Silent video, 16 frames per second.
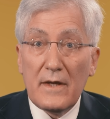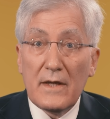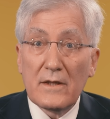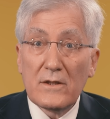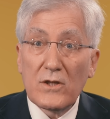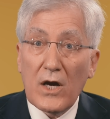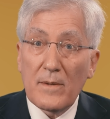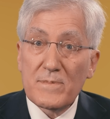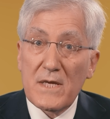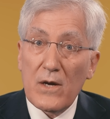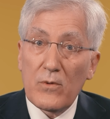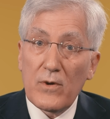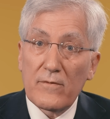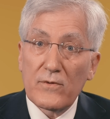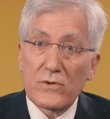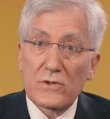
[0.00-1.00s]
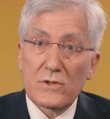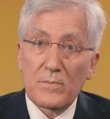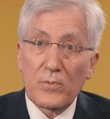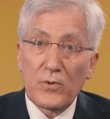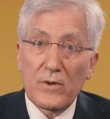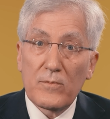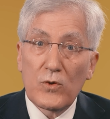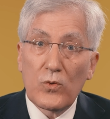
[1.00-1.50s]
In Dobbs, however, the
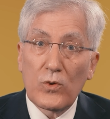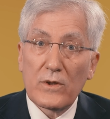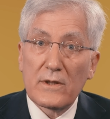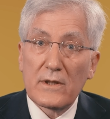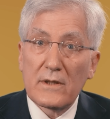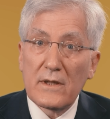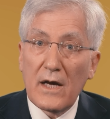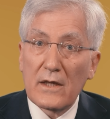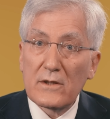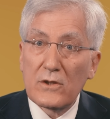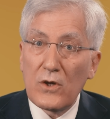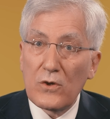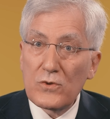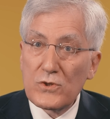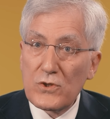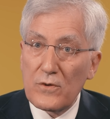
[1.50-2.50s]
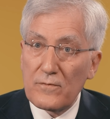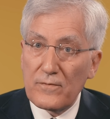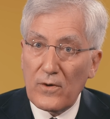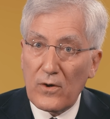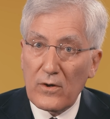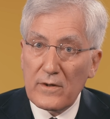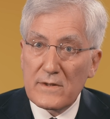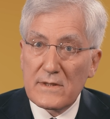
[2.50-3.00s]
Supreme Court did not go so
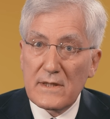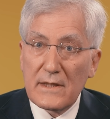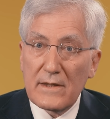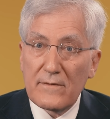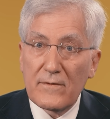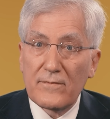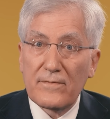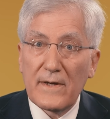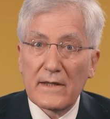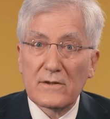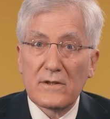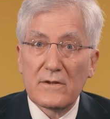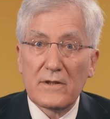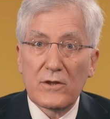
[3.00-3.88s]
far as to give effect to